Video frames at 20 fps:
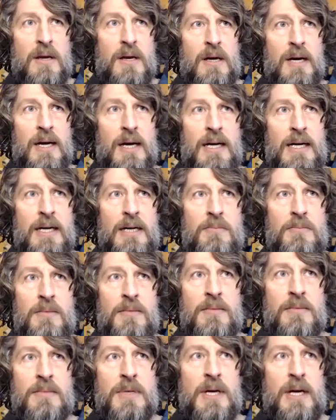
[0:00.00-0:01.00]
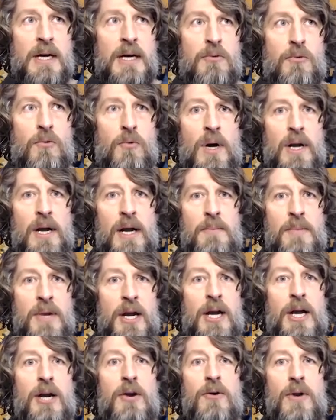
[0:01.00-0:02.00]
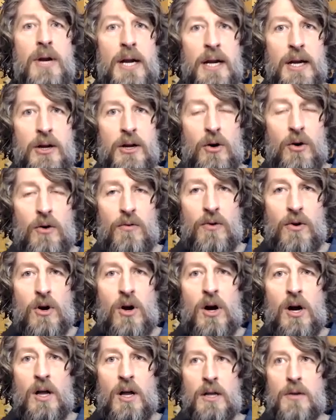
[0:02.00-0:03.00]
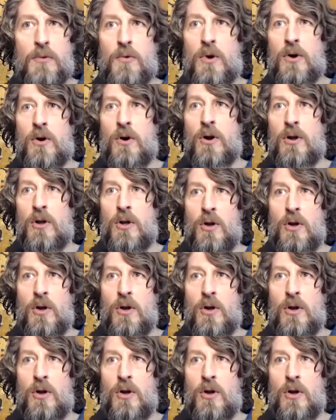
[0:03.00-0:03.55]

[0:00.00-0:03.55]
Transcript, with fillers: Um, I, what I'm hearing overall, and we're